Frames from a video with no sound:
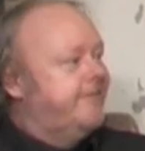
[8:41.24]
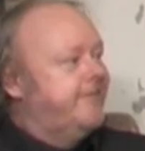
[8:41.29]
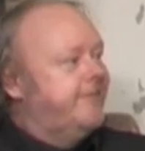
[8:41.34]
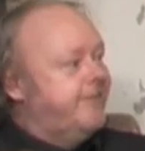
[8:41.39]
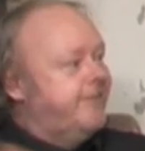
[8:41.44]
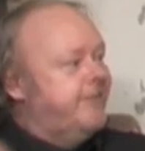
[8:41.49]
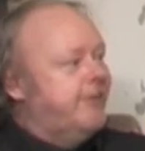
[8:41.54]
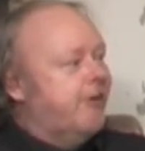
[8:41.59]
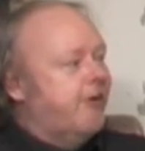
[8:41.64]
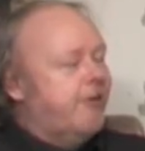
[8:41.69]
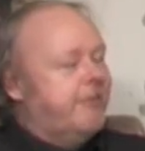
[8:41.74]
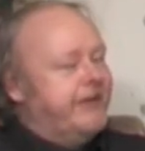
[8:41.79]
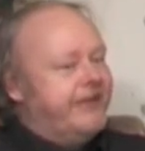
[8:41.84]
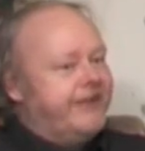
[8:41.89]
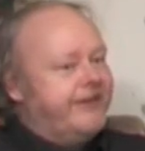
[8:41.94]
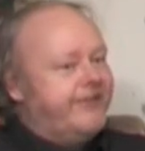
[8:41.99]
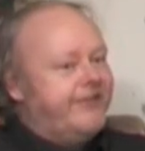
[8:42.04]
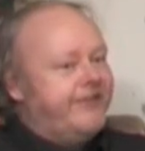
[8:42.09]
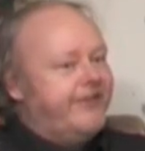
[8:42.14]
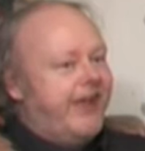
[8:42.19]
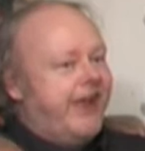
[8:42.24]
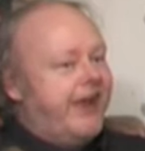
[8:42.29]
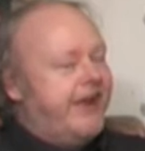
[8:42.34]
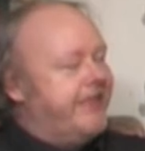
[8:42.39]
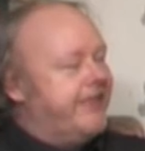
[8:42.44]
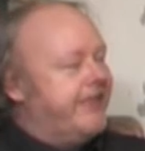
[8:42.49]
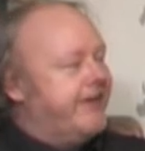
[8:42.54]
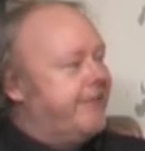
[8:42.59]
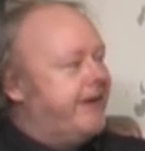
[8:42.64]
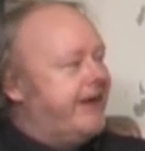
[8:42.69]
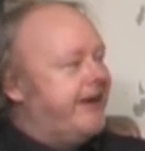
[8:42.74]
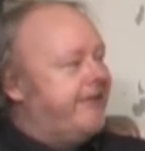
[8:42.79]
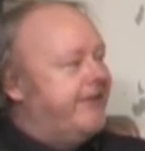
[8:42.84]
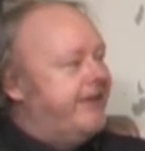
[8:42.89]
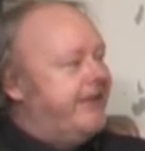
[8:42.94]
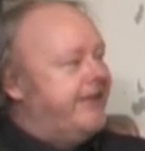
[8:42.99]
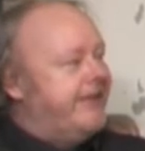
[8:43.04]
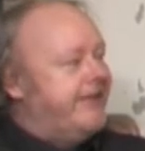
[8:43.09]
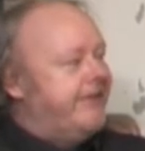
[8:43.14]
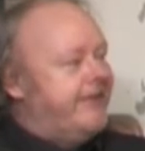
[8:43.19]
nobody can say anything about
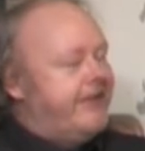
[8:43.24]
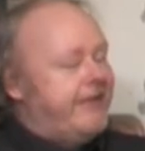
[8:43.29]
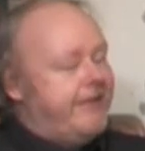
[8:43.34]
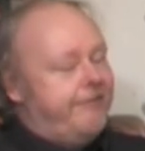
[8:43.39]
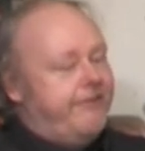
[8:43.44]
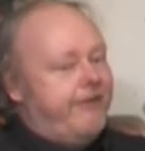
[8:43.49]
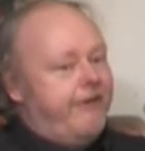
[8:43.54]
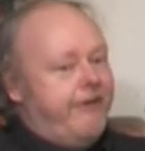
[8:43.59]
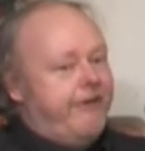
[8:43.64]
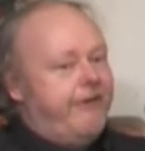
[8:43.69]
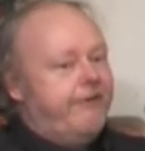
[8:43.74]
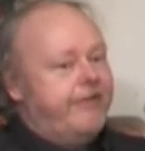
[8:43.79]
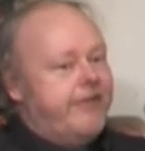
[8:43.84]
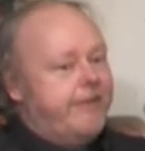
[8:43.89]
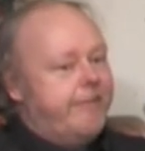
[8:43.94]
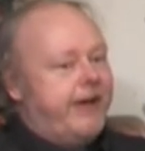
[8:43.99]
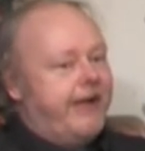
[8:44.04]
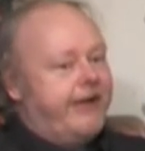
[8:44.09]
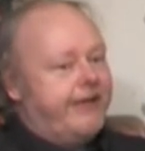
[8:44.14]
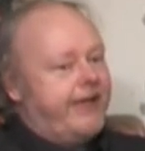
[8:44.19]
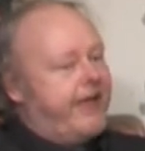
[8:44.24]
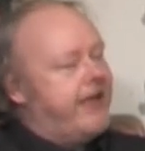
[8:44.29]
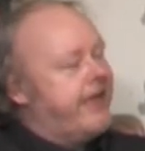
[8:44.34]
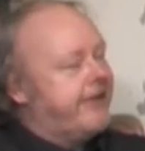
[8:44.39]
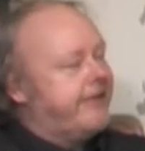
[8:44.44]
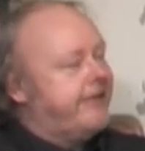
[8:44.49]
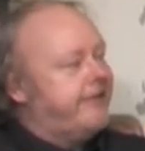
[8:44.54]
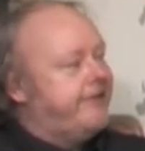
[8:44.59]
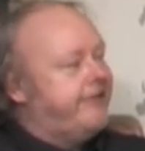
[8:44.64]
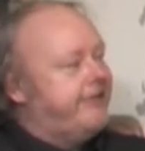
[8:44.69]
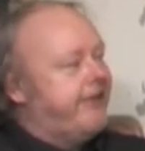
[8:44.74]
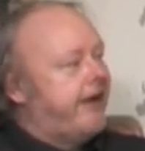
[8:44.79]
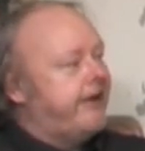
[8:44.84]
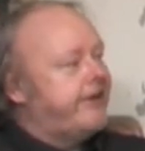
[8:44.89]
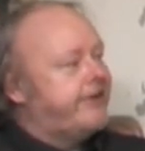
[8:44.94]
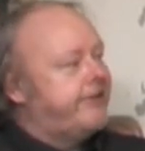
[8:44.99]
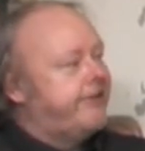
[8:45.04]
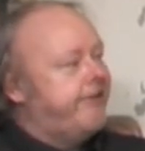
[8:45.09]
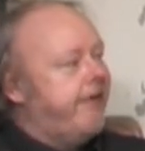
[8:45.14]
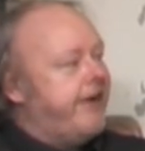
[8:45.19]
it. You know, fair enough, they might get a
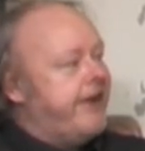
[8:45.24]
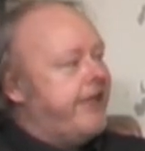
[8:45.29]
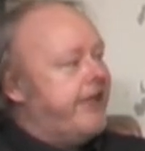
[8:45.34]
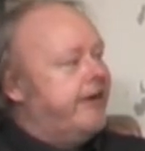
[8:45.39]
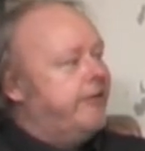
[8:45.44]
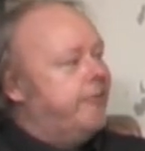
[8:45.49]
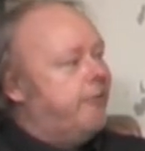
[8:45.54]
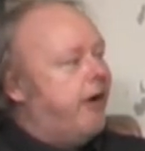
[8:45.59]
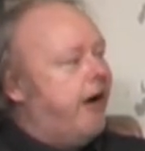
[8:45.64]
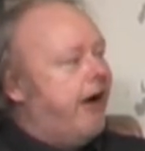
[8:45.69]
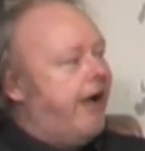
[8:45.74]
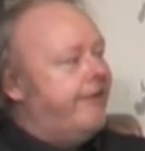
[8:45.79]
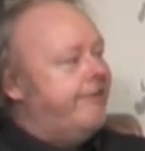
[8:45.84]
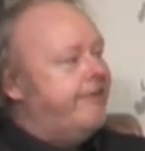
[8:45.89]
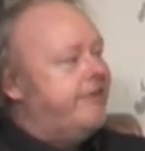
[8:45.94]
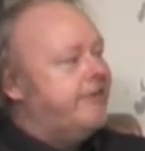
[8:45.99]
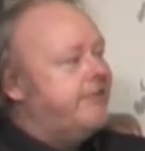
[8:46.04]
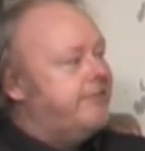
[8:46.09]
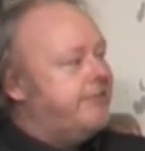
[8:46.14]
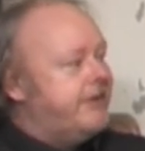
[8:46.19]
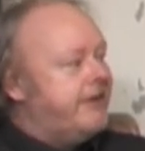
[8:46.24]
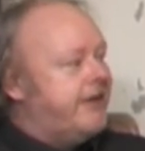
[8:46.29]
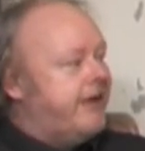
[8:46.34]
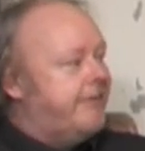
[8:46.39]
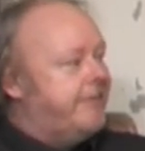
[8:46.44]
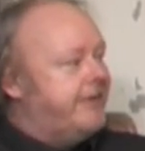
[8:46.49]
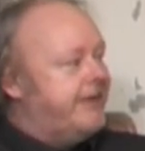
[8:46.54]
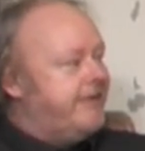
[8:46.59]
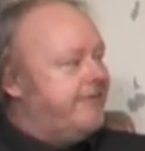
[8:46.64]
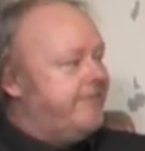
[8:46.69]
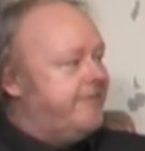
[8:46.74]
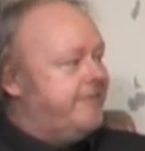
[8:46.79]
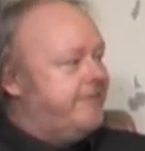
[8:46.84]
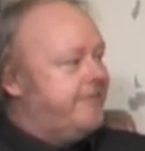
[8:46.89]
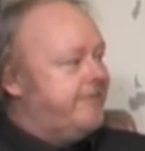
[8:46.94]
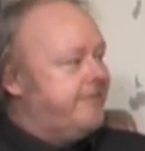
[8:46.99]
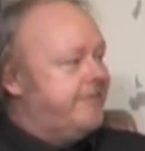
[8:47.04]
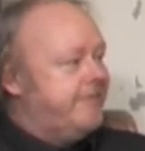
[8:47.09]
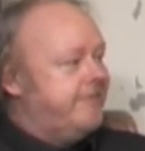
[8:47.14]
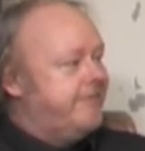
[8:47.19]
tax credit or whatever, but I
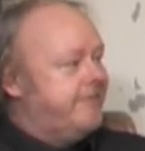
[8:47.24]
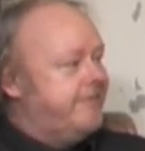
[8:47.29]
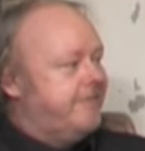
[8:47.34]
mean,